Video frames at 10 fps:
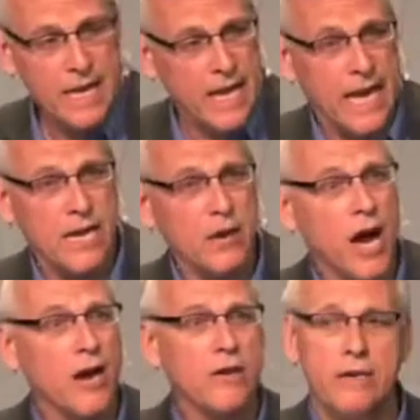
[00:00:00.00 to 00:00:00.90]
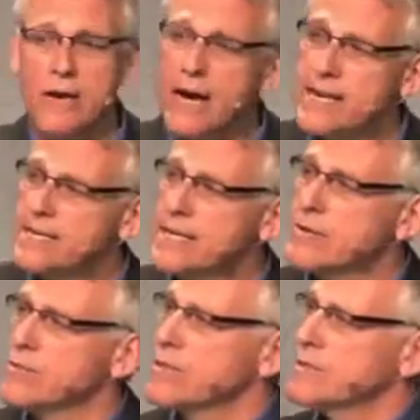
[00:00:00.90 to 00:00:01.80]
And our idea
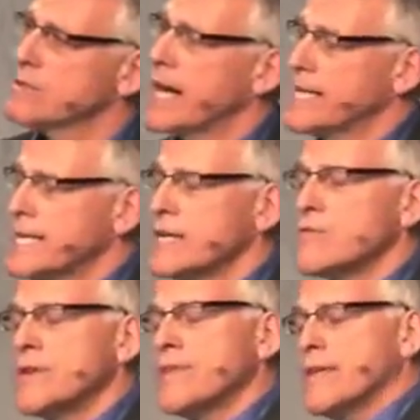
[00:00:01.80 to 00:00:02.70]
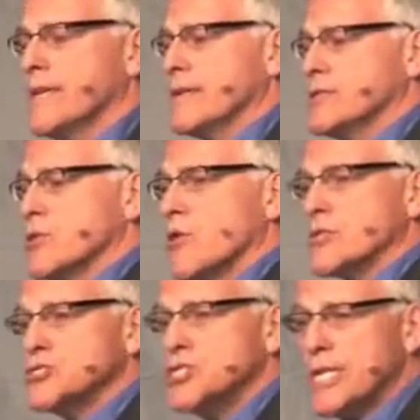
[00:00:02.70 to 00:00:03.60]
with the
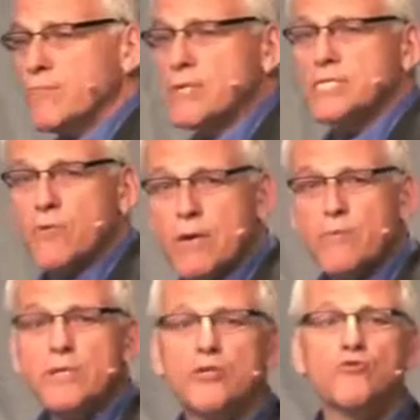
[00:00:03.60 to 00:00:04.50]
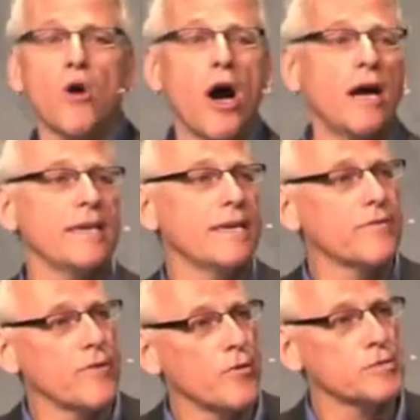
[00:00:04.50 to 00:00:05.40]
Lord's Gym was that we would draw in
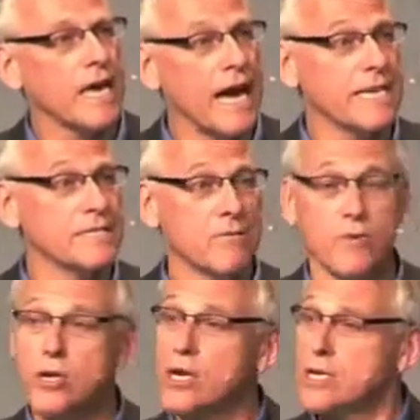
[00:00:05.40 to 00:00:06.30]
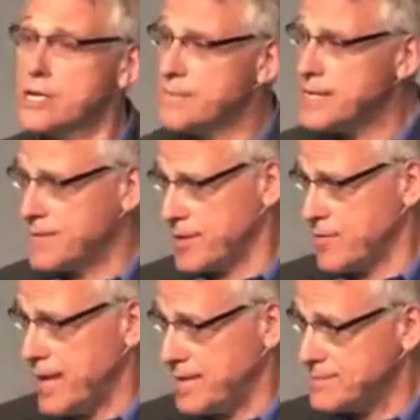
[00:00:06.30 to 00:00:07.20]
those guys that were committing the
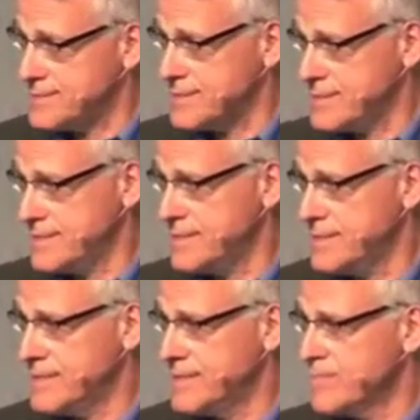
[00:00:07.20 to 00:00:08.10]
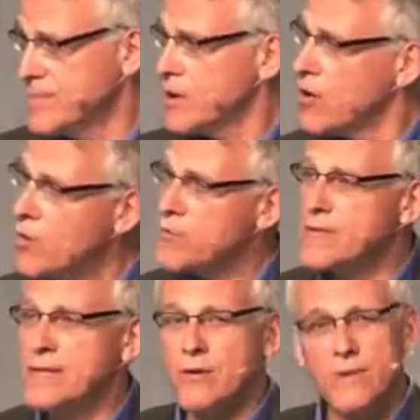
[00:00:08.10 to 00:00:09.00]
crimes,
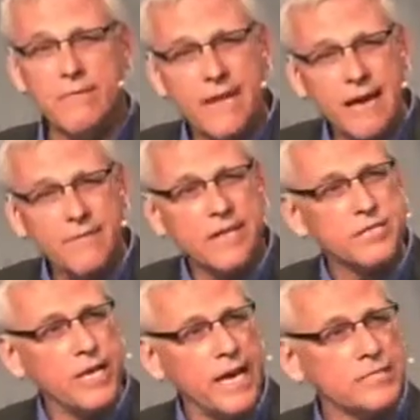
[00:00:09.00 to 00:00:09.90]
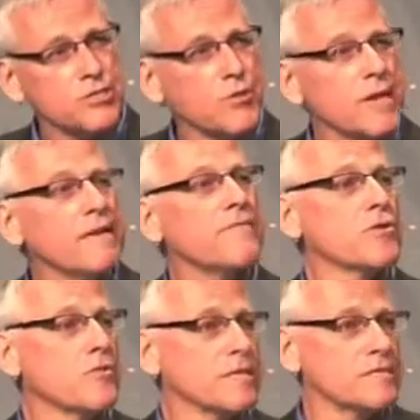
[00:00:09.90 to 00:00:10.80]
hopefully that we would have a chance to
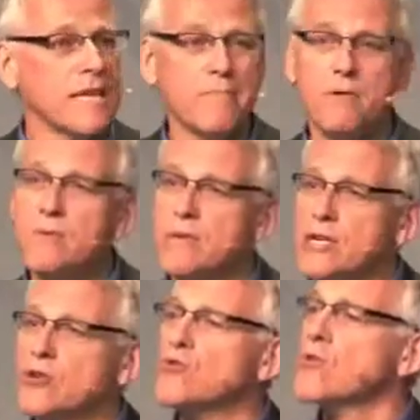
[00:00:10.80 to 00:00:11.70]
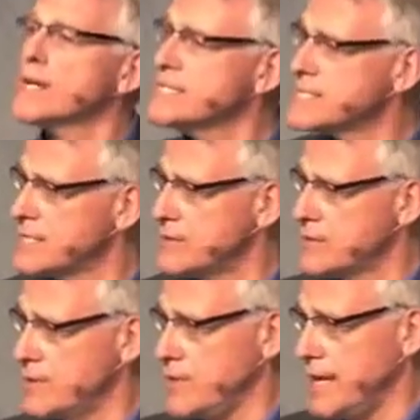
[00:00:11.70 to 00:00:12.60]
influence them and would bring Christ into
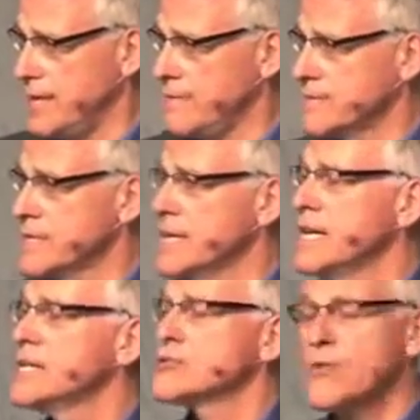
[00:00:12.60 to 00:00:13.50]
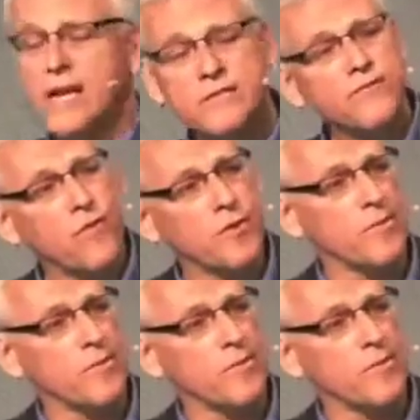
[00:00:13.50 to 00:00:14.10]
their lives, transform